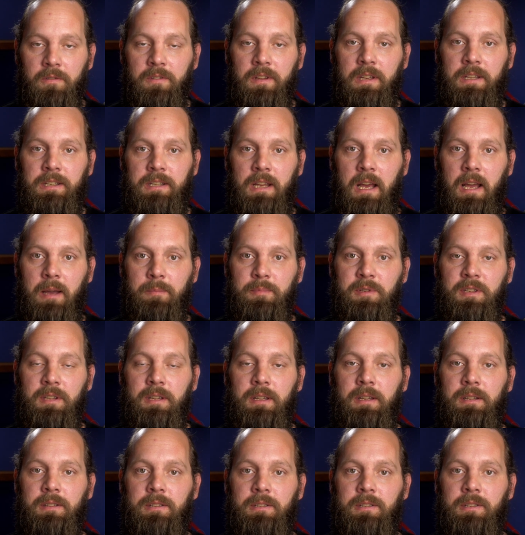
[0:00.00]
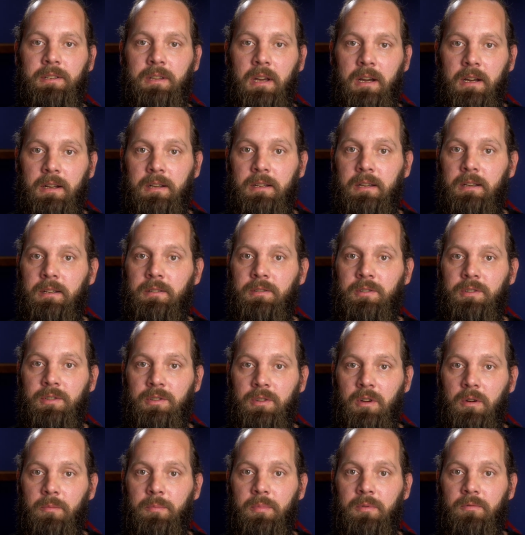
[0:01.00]
of these apps can start and
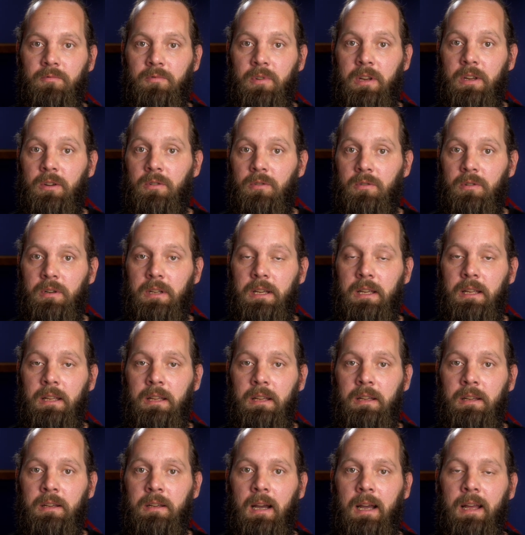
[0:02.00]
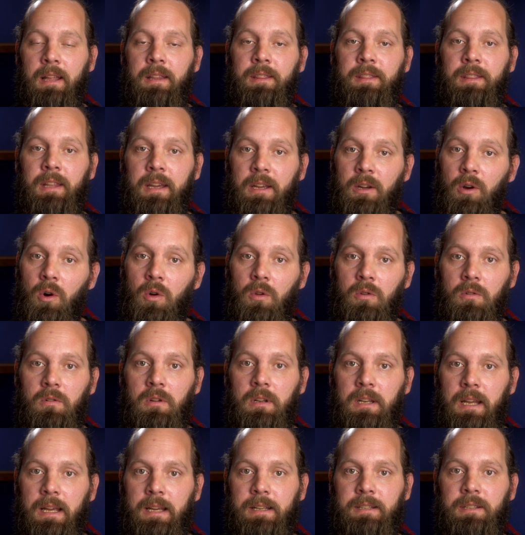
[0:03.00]
stop recording and they all
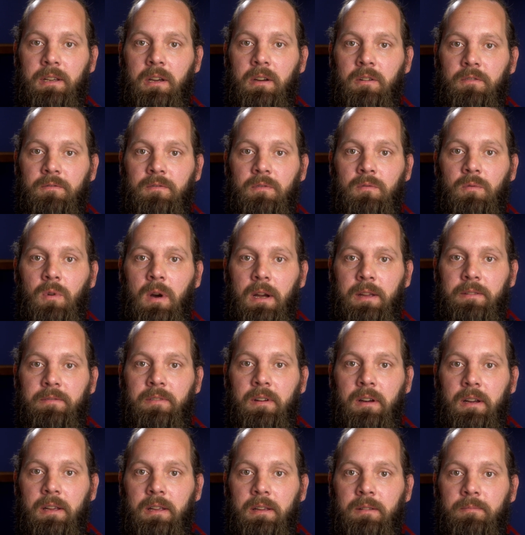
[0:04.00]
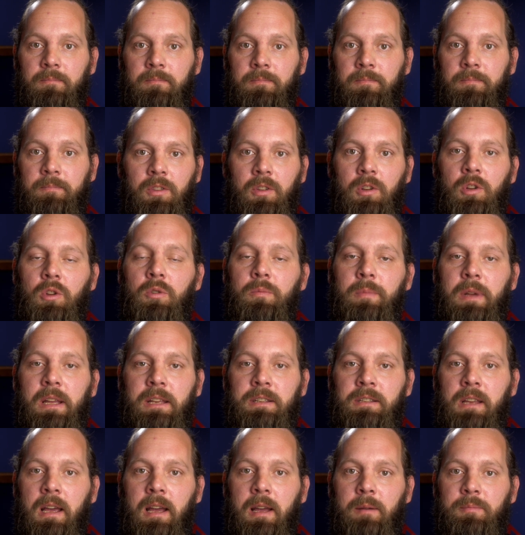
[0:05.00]
connect over Wi-Fi. The
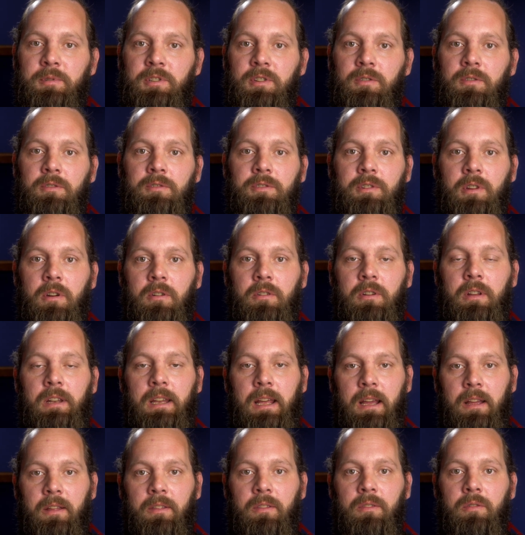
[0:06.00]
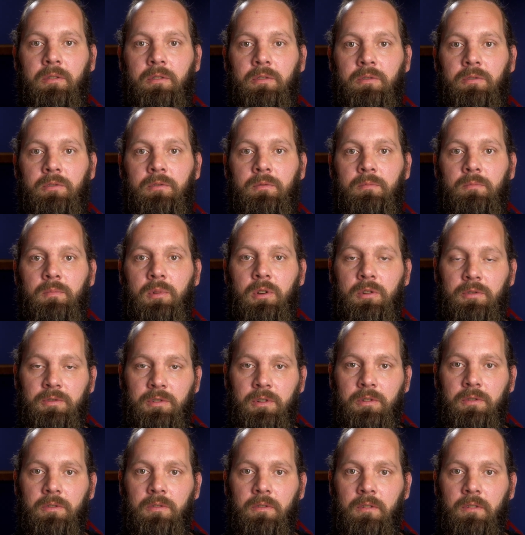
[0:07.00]
Lumix apps also connect through
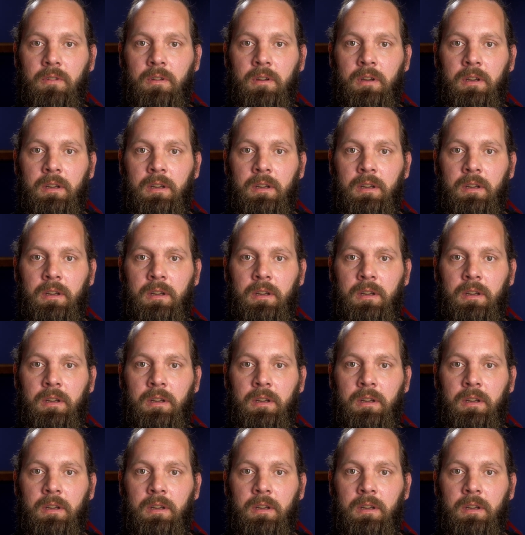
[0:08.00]
Bluetooth,